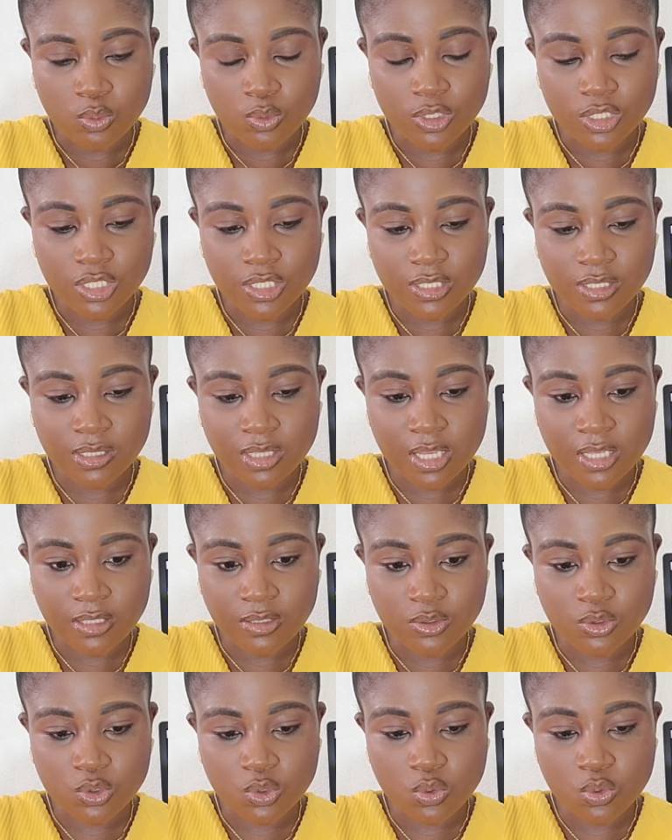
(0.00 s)
which is
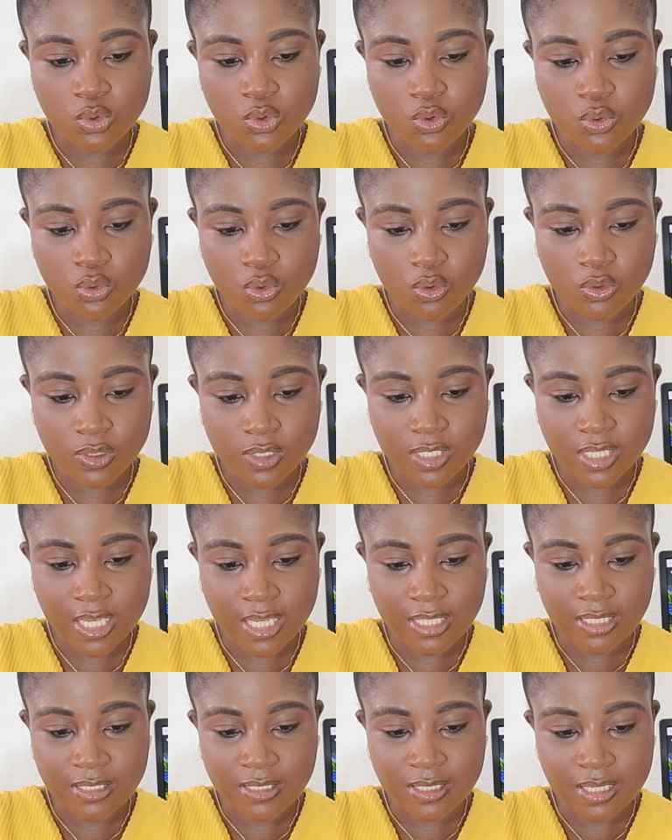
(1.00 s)
32 euro
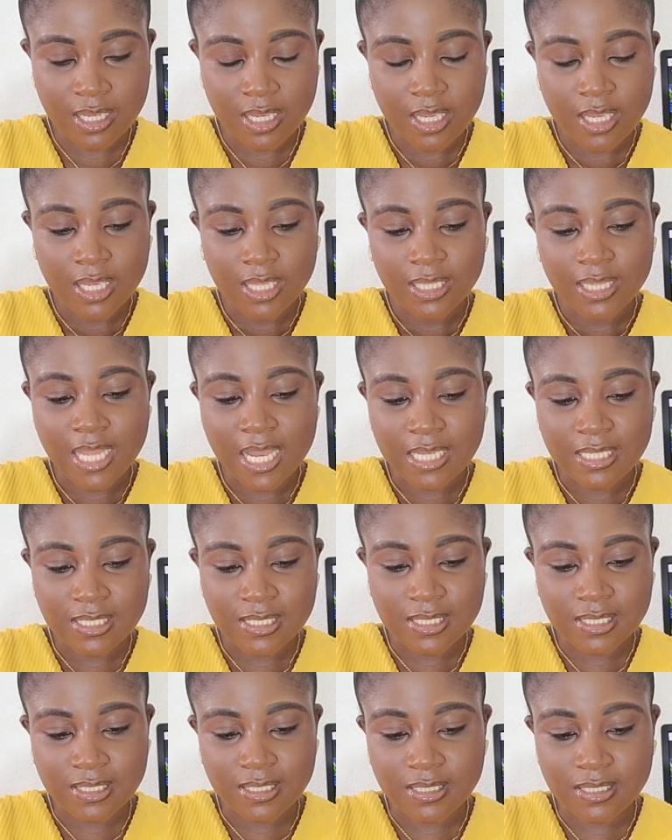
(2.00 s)
cents. That's
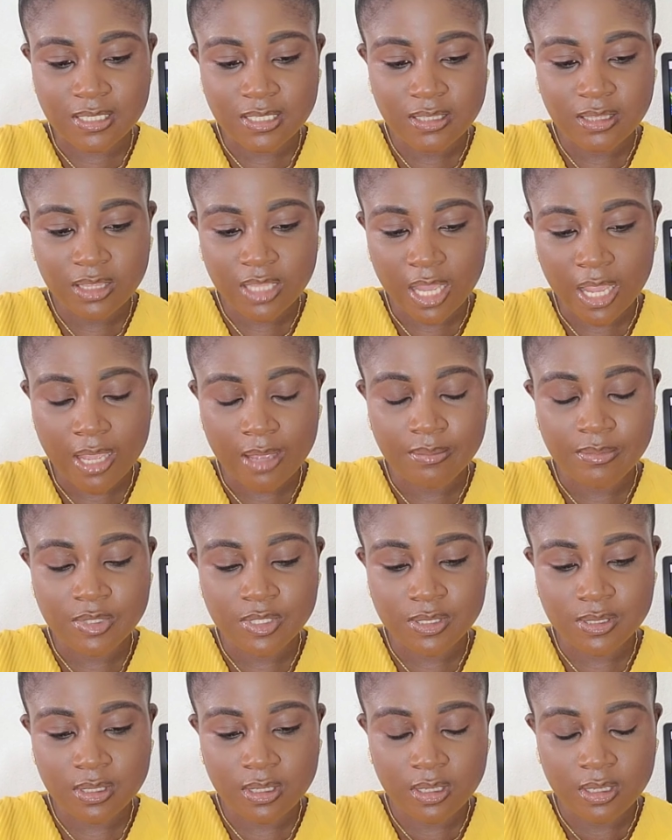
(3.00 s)
16
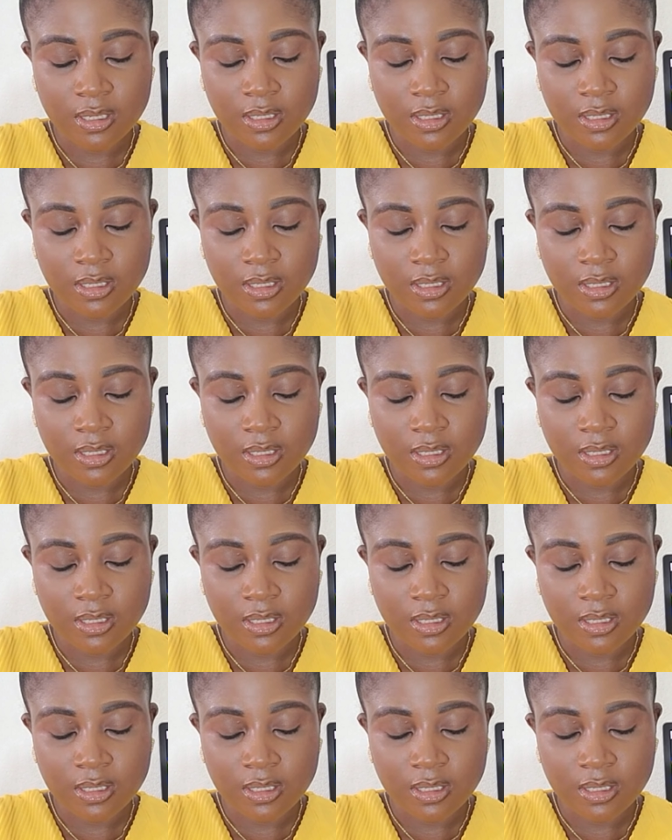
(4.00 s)
times